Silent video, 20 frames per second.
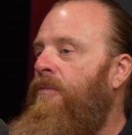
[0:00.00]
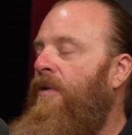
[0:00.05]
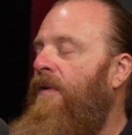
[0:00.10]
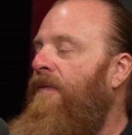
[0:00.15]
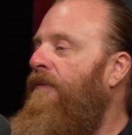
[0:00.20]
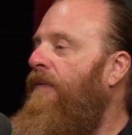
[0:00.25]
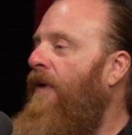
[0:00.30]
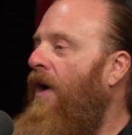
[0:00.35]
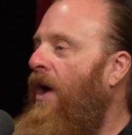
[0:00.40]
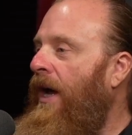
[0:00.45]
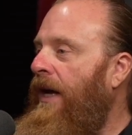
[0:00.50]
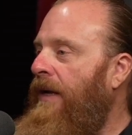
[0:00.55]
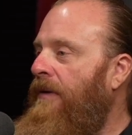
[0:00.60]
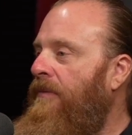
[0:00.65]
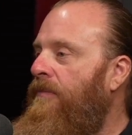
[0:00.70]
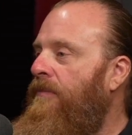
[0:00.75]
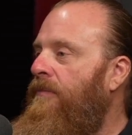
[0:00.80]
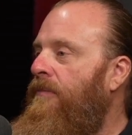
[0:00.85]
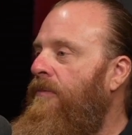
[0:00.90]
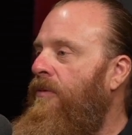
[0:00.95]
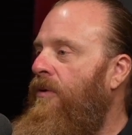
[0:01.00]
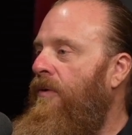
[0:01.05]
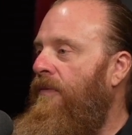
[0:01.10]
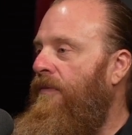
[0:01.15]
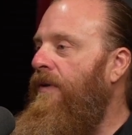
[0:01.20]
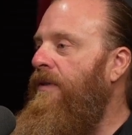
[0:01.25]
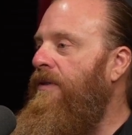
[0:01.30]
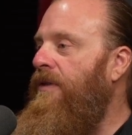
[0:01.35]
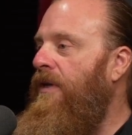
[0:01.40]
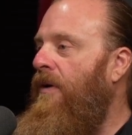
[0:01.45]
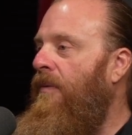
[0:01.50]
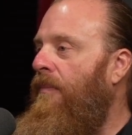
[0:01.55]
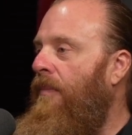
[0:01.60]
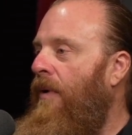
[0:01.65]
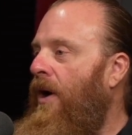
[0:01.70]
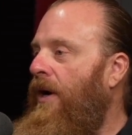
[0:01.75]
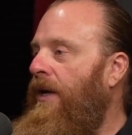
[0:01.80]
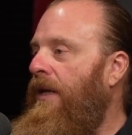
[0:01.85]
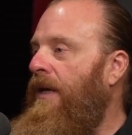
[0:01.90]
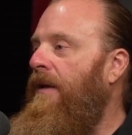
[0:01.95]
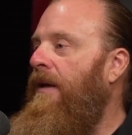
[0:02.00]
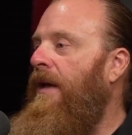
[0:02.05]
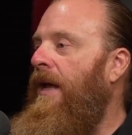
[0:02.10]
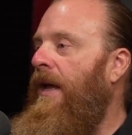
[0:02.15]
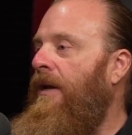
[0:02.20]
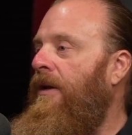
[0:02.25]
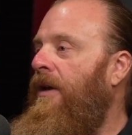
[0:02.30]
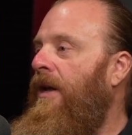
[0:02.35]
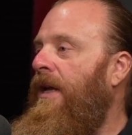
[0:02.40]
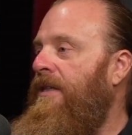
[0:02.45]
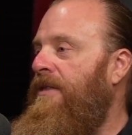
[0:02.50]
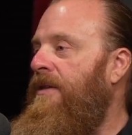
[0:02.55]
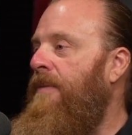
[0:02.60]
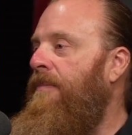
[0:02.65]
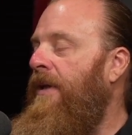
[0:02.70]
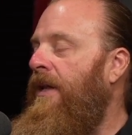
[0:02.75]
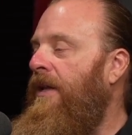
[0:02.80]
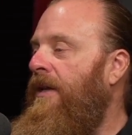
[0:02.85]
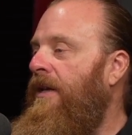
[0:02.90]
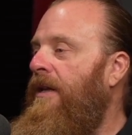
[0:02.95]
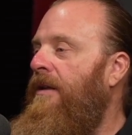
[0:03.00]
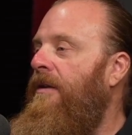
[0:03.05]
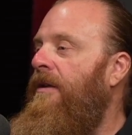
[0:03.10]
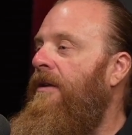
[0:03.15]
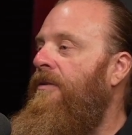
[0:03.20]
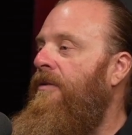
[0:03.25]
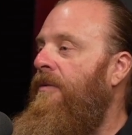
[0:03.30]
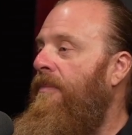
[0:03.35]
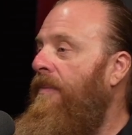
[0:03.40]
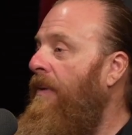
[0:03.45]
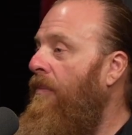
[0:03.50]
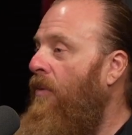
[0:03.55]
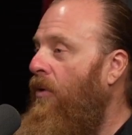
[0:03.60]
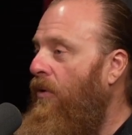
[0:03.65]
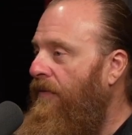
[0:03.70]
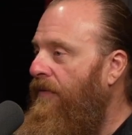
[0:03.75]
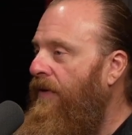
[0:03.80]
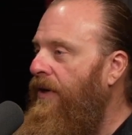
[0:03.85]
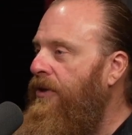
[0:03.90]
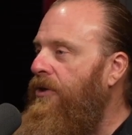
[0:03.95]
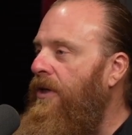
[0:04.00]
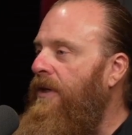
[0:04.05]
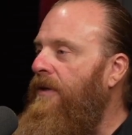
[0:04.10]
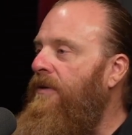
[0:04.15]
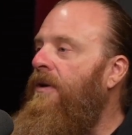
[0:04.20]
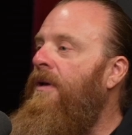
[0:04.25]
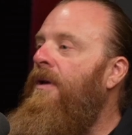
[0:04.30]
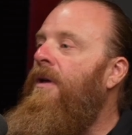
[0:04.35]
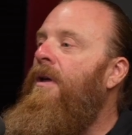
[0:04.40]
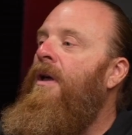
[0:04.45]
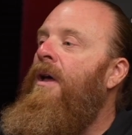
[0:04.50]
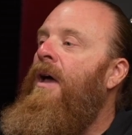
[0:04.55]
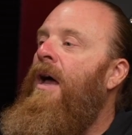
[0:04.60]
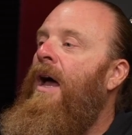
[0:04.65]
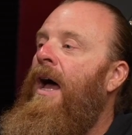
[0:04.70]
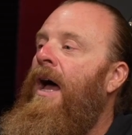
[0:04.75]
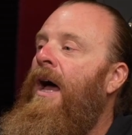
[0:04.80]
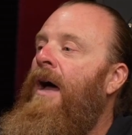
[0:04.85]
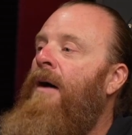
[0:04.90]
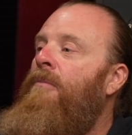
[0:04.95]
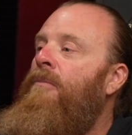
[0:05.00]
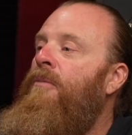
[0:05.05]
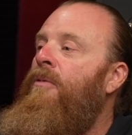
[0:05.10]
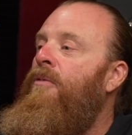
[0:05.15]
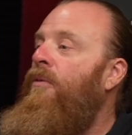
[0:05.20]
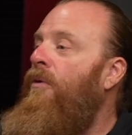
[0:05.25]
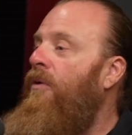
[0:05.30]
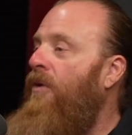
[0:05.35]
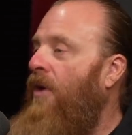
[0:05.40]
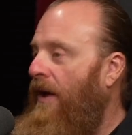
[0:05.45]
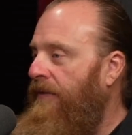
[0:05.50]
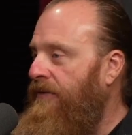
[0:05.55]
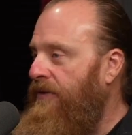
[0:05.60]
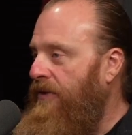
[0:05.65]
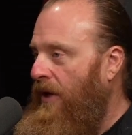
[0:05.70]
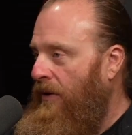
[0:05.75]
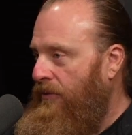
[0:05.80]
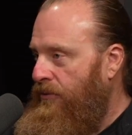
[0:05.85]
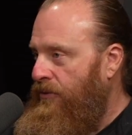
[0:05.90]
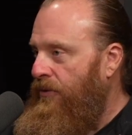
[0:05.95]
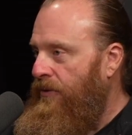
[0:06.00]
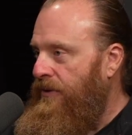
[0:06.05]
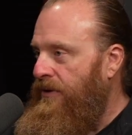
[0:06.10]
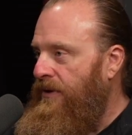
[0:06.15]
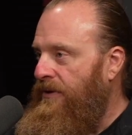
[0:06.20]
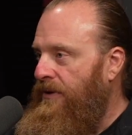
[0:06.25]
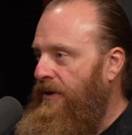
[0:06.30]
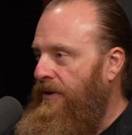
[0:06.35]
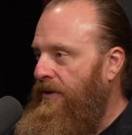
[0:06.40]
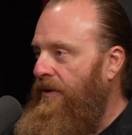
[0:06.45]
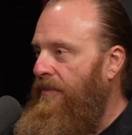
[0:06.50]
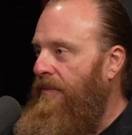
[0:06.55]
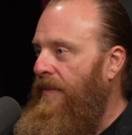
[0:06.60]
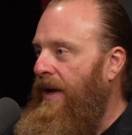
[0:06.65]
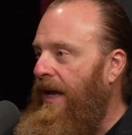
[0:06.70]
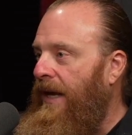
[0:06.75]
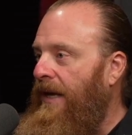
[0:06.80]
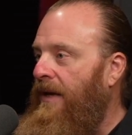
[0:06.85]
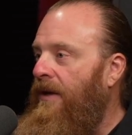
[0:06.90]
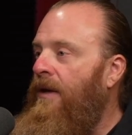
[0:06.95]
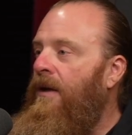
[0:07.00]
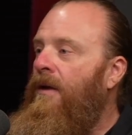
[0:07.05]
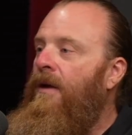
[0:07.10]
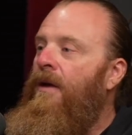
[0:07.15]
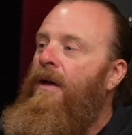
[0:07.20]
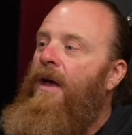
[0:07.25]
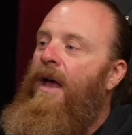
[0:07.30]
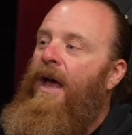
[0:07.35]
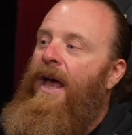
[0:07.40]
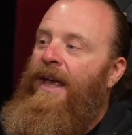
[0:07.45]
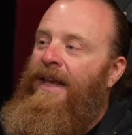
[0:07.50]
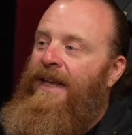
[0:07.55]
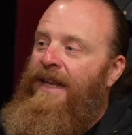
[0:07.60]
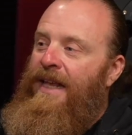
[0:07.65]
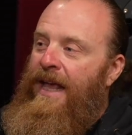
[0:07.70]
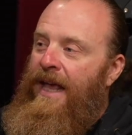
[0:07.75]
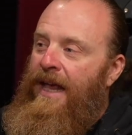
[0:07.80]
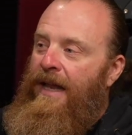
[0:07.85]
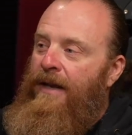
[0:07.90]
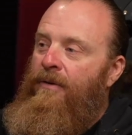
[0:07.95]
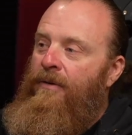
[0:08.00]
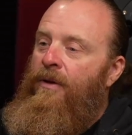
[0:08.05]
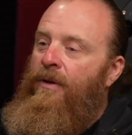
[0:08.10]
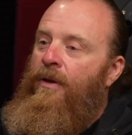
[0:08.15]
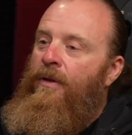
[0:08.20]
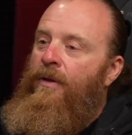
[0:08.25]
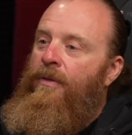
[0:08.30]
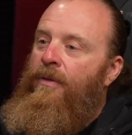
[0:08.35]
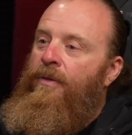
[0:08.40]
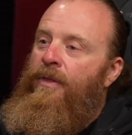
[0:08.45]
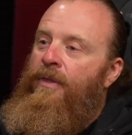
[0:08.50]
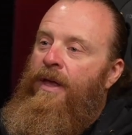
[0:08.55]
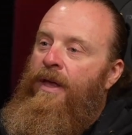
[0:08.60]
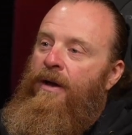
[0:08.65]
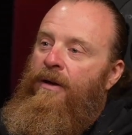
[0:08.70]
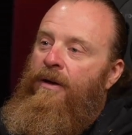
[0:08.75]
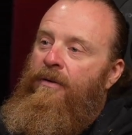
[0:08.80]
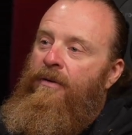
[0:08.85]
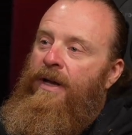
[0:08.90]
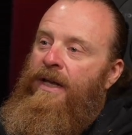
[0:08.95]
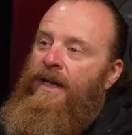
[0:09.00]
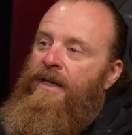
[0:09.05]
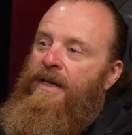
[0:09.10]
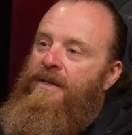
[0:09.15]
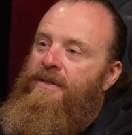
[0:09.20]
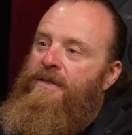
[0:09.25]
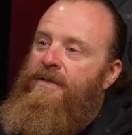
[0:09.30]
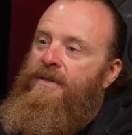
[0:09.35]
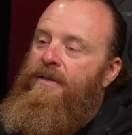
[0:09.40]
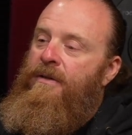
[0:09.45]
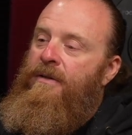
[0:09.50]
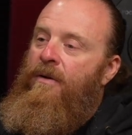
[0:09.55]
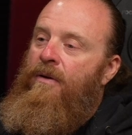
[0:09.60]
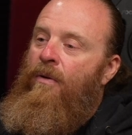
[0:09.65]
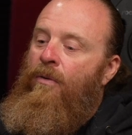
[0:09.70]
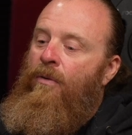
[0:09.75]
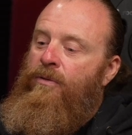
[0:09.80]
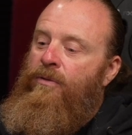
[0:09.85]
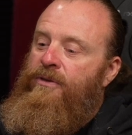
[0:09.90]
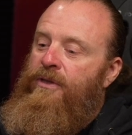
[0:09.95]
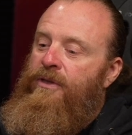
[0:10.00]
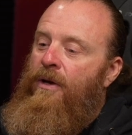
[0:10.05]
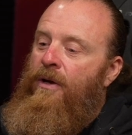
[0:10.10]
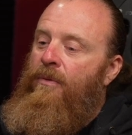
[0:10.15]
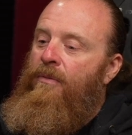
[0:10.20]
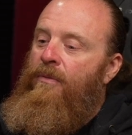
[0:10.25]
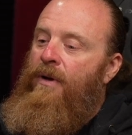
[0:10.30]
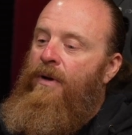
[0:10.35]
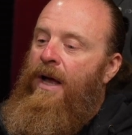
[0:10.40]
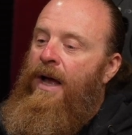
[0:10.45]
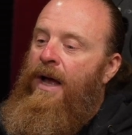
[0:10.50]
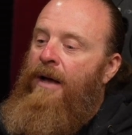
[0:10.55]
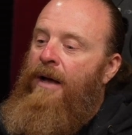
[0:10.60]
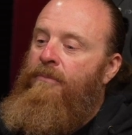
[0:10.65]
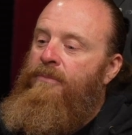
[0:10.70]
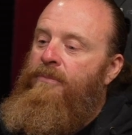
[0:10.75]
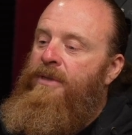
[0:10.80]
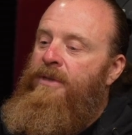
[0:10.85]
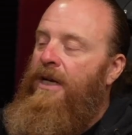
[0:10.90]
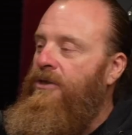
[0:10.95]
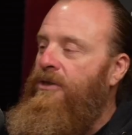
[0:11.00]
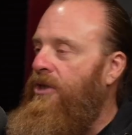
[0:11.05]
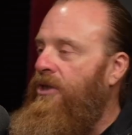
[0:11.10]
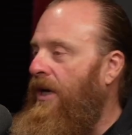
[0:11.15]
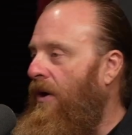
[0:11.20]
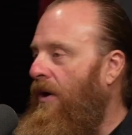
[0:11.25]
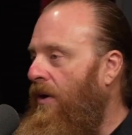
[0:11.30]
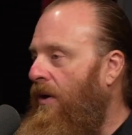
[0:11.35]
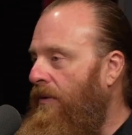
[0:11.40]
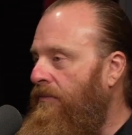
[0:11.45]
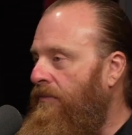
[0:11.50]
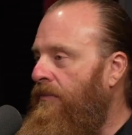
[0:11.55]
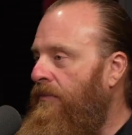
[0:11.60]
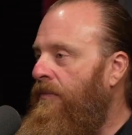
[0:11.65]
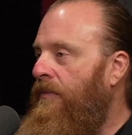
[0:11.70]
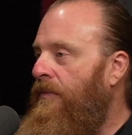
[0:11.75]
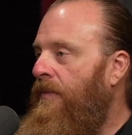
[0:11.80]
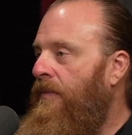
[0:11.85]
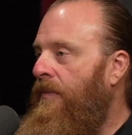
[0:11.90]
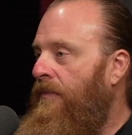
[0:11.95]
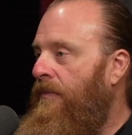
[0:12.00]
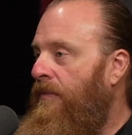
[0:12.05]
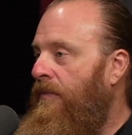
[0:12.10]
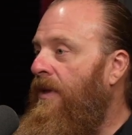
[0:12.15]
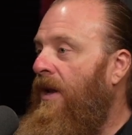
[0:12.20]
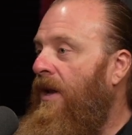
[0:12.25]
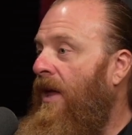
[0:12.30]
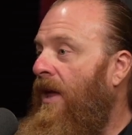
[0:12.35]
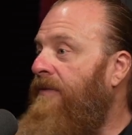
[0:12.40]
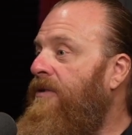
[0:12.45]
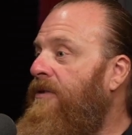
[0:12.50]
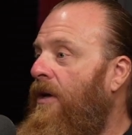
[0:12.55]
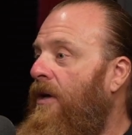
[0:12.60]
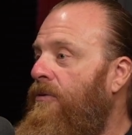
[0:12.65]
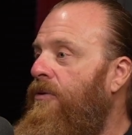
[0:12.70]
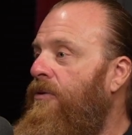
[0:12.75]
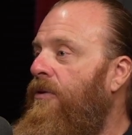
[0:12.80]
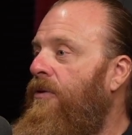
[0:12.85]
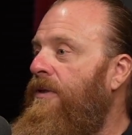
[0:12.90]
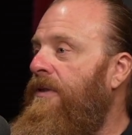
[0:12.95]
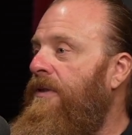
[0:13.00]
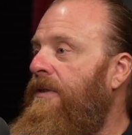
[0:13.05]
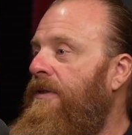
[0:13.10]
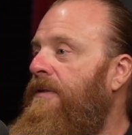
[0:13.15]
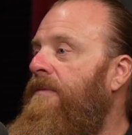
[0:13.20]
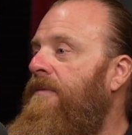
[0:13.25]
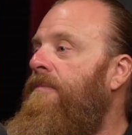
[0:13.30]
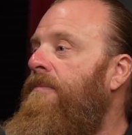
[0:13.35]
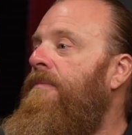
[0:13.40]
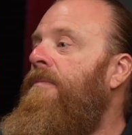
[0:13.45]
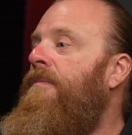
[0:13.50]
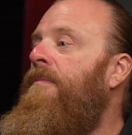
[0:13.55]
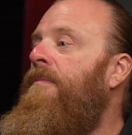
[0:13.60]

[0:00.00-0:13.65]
refine your physical body and its ability to be more efficient through lifestyle choices that you make. Again, there is also touching on the lifestyle choices.